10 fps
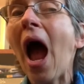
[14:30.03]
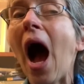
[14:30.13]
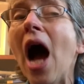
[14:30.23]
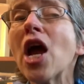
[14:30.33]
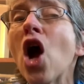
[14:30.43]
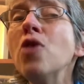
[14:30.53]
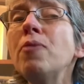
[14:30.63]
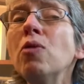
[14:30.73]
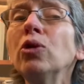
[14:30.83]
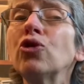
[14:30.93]
I hope
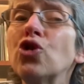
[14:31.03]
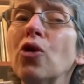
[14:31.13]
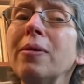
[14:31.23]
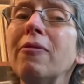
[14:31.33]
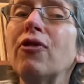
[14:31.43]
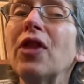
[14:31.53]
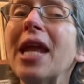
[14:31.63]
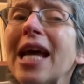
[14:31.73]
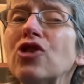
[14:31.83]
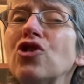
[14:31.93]
you will join me for the
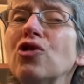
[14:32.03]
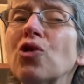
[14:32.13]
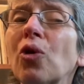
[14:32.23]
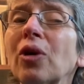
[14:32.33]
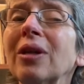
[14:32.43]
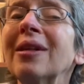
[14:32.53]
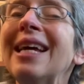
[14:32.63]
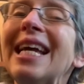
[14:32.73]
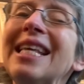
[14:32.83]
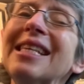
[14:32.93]
next tutorial
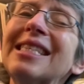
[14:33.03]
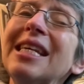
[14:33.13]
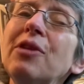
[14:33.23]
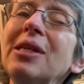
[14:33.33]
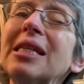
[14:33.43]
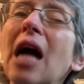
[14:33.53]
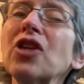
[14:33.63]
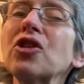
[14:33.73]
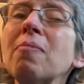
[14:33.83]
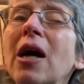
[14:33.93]
in the series
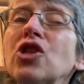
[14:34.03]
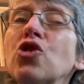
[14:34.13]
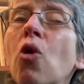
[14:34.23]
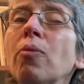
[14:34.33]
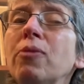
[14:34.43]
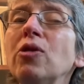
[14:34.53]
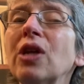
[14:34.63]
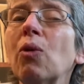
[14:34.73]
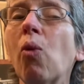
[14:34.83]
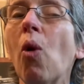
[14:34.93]
Customise Your
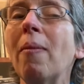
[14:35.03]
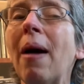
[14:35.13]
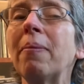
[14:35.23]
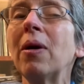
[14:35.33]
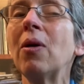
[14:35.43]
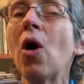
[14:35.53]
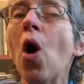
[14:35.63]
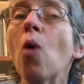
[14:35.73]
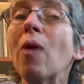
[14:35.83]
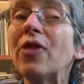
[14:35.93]
Music Warm-Up,
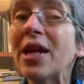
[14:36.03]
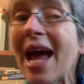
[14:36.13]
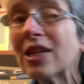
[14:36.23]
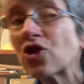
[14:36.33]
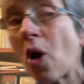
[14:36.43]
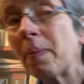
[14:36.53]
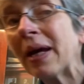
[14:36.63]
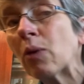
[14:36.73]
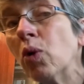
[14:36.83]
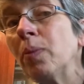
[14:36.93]
where the next topic
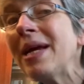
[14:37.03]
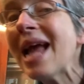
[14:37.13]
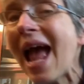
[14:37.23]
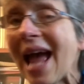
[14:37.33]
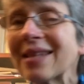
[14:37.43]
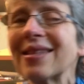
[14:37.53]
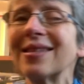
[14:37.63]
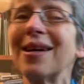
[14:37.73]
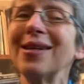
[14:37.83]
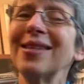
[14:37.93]
will be
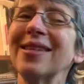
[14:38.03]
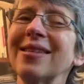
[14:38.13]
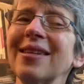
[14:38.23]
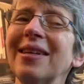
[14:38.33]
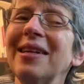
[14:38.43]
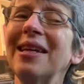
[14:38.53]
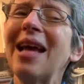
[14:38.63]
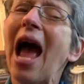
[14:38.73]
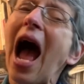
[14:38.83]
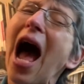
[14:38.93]
exercises.
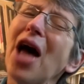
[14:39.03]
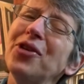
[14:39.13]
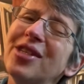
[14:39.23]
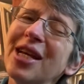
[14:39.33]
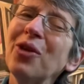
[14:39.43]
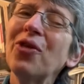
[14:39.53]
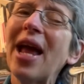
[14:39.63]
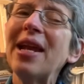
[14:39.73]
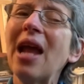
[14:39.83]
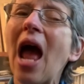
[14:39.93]
Until
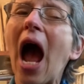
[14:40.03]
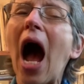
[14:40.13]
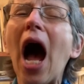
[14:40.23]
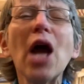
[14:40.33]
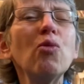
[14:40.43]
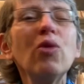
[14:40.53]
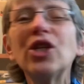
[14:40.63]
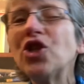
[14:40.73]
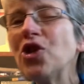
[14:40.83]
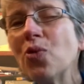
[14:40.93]
then, I wish
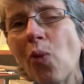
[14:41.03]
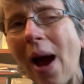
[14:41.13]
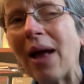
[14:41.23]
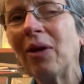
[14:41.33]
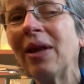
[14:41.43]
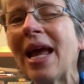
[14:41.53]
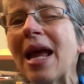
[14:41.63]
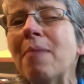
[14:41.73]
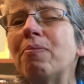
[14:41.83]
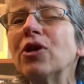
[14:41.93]
you well
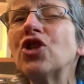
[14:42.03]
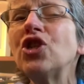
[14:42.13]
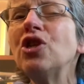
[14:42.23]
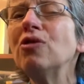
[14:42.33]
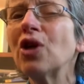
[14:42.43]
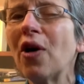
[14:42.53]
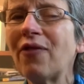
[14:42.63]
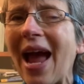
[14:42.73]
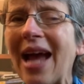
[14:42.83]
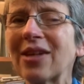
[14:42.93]
in pursuit of
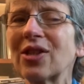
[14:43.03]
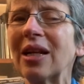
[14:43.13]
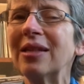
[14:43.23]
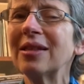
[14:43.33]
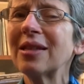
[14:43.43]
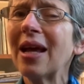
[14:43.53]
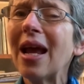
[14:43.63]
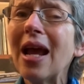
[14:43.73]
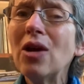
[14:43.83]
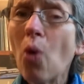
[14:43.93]
excellence
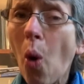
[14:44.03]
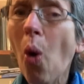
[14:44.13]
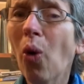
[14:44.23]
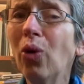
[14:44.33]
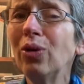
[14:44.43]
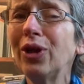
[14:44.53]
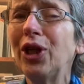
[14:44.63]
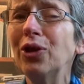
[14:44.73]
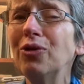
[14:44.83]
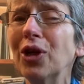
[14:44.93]
in all
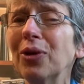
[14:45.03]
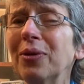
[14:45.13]
you do.